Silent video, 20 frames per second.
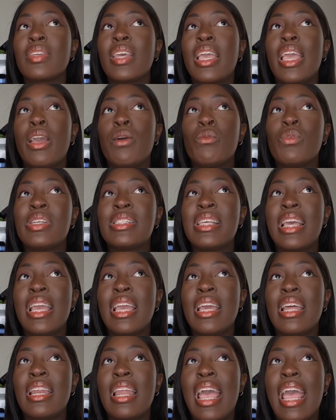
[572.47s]
it was
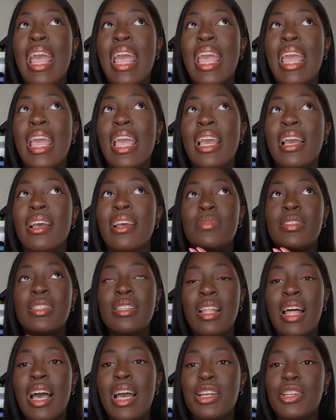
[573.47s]
in a
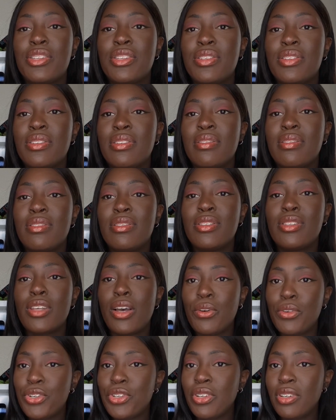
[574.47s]

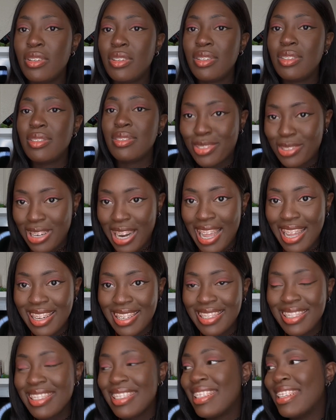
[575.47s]
/social
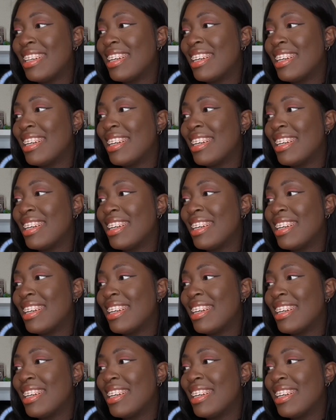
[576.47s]
thread.